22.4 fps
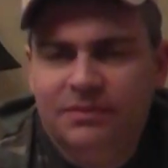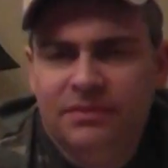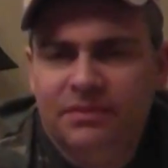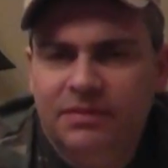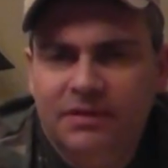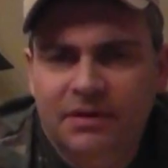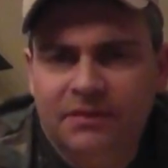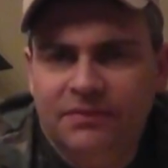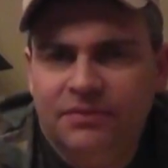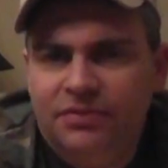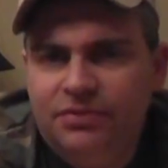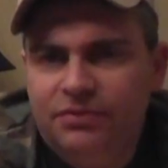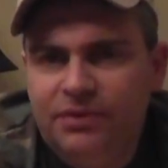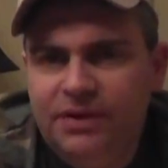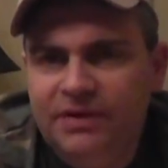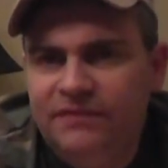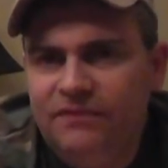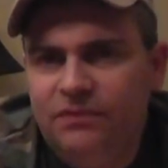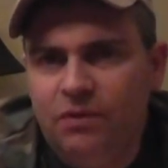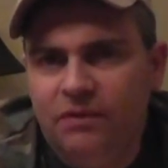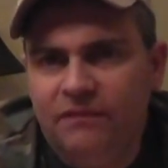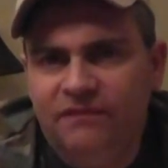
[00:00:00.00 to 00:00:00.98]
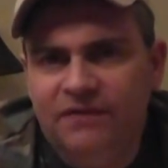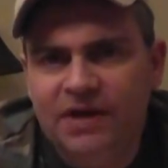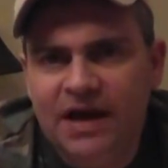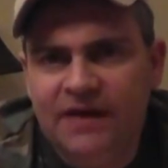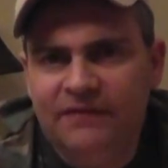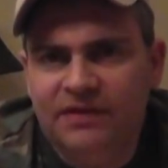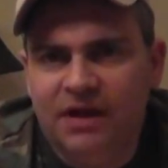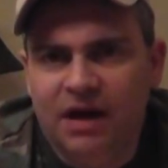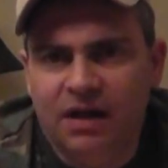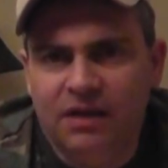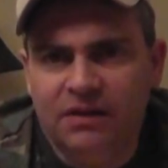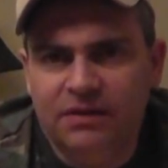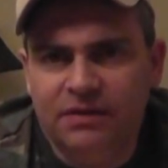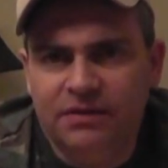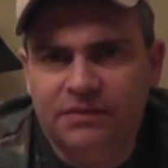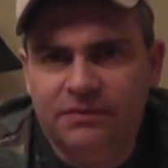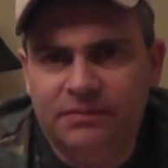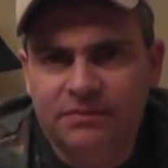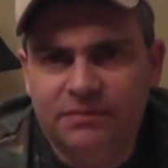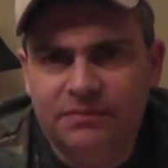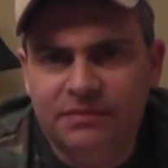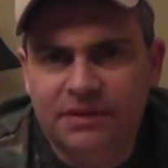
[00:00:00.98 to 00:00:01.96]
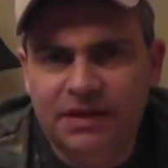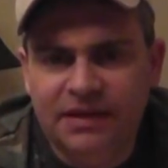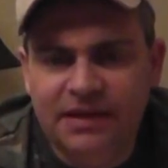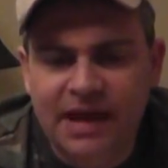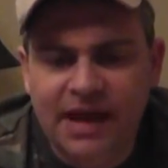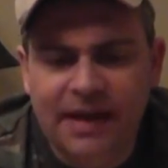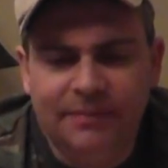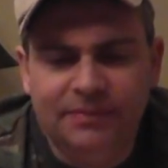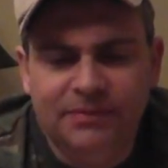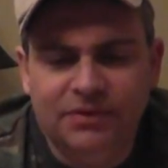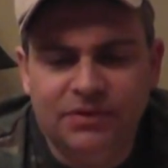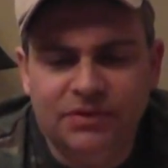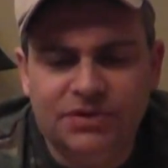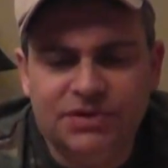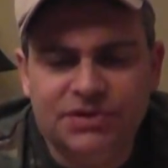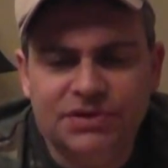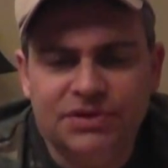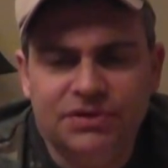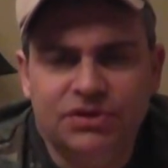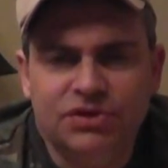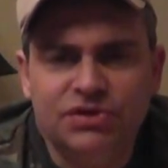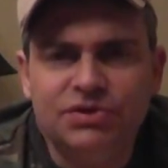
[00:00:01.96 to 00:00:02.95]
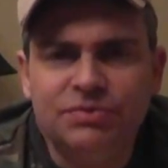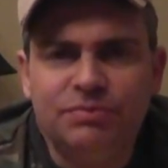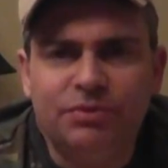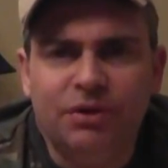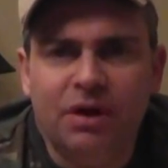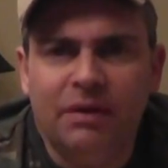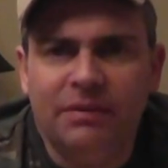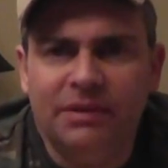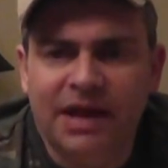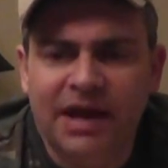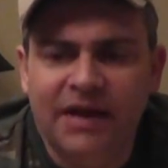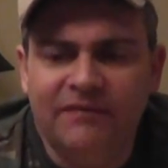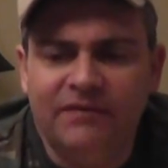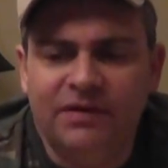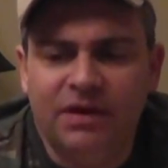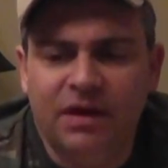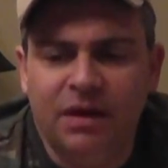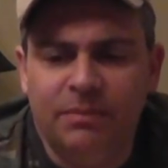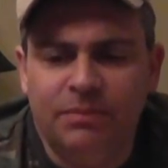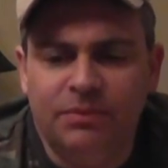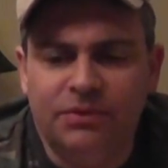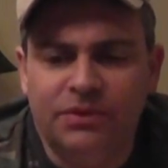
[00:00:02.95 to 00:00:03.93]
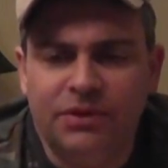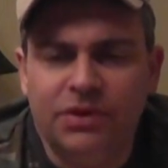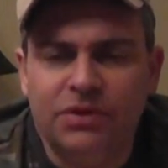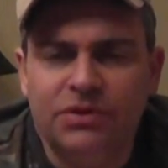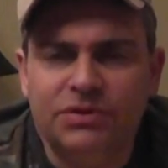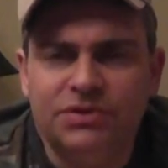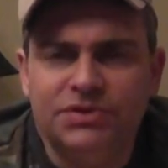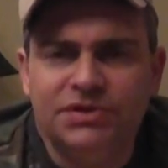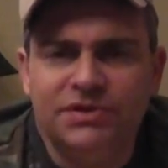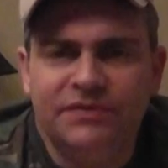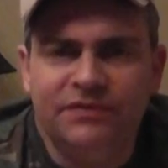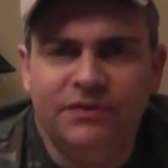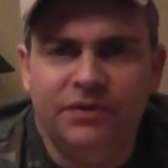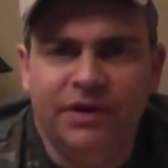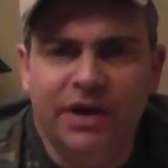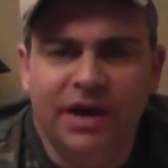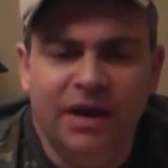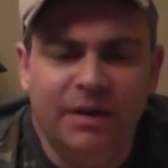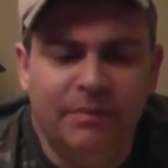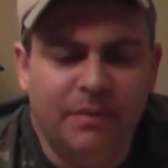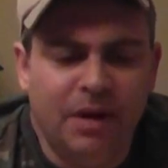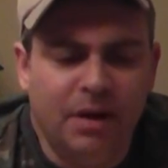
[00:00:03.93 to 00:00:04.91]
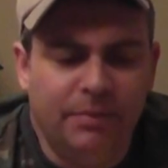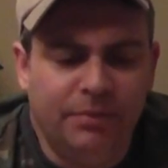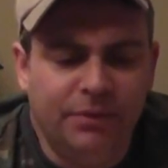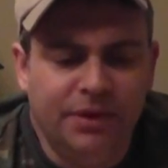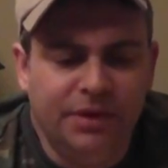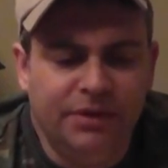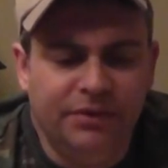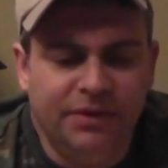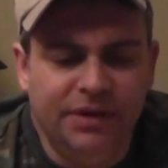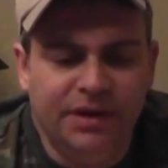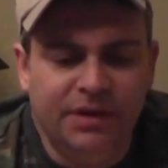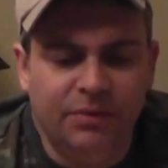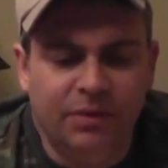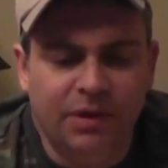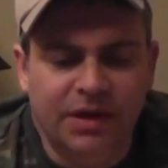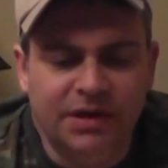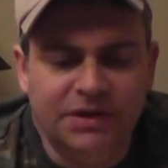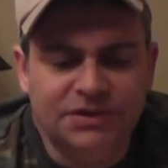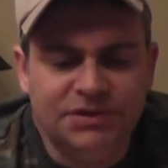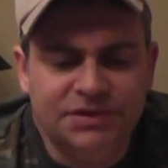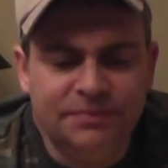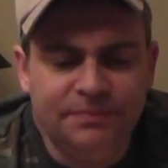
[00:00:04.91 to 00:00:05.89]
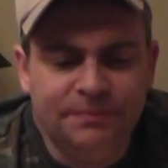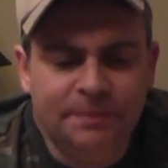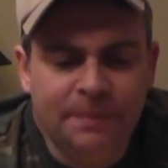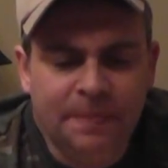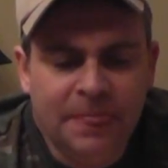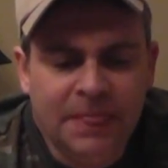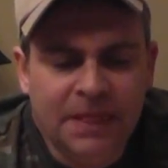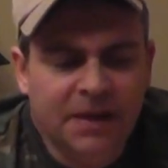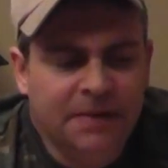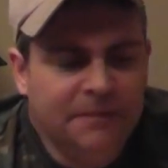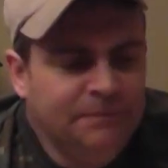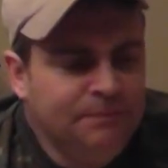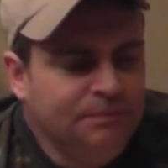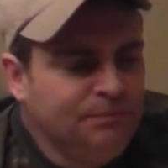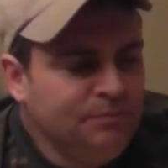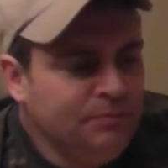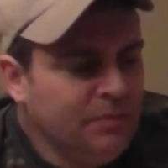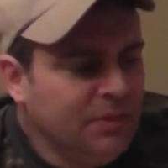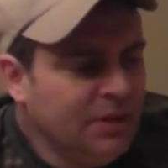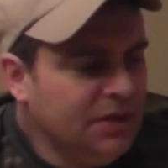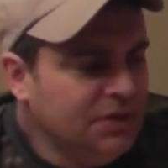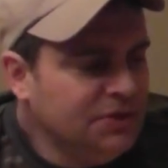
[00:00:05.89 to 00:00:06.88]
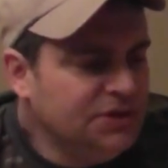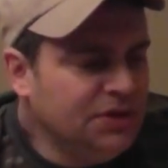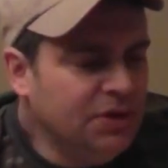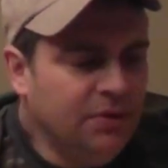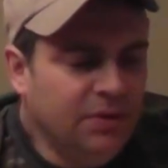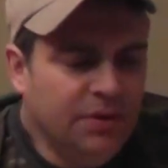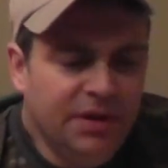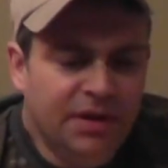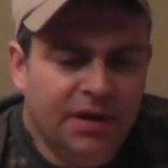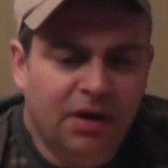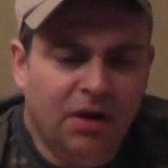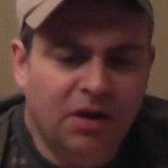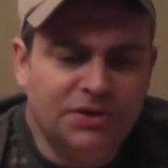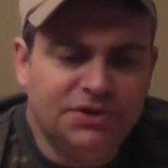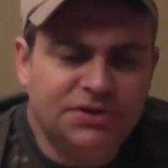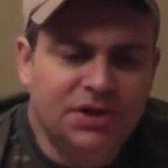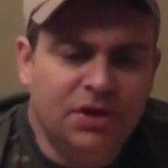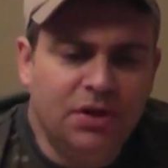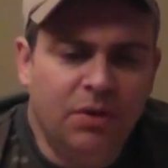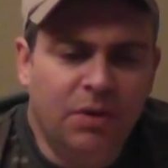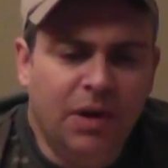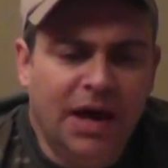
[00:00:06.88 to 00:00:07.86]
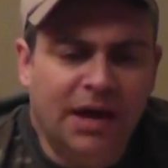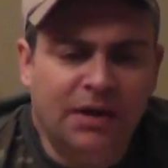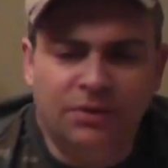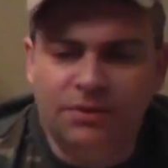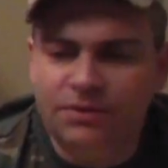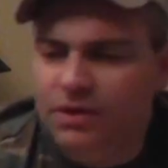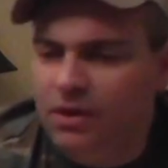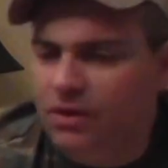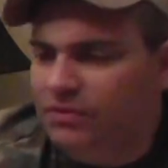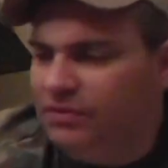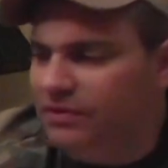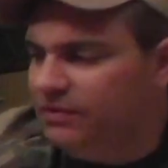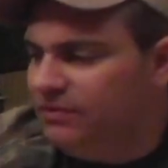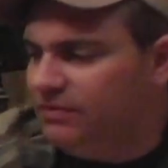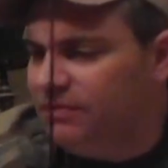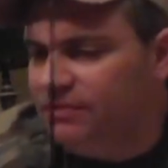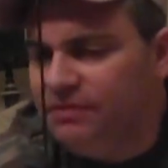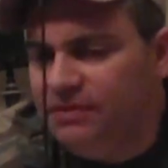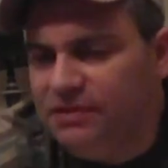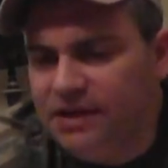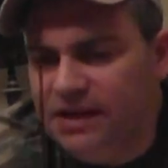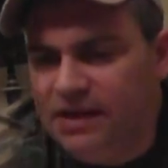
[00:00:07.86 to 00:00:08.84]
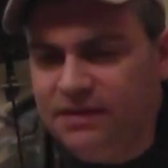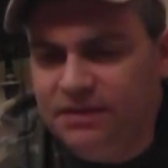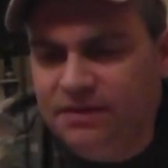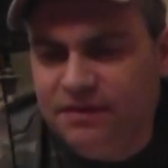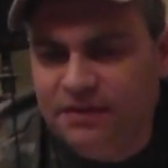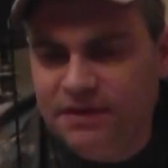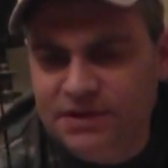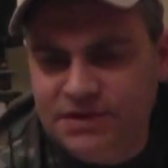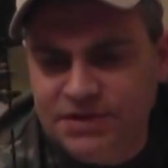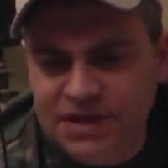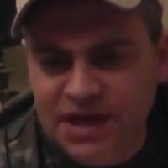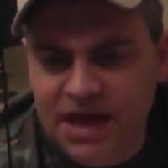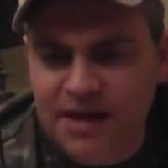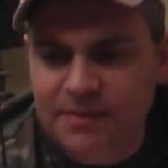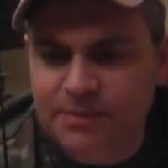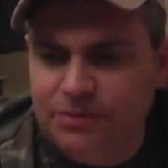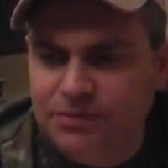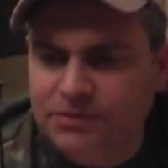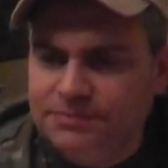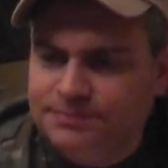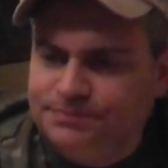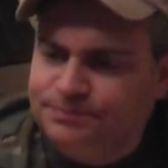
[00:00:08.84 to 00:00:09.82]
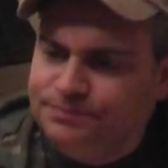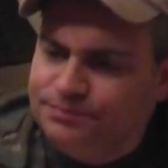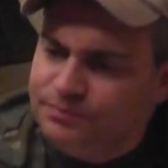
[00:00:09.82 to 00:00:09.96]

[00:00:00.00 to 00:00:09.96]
they're $3, $4, $5 adapters, and you should probably have a couple of those if you're a ham operator anyways. So also, I don't know the length of this cable,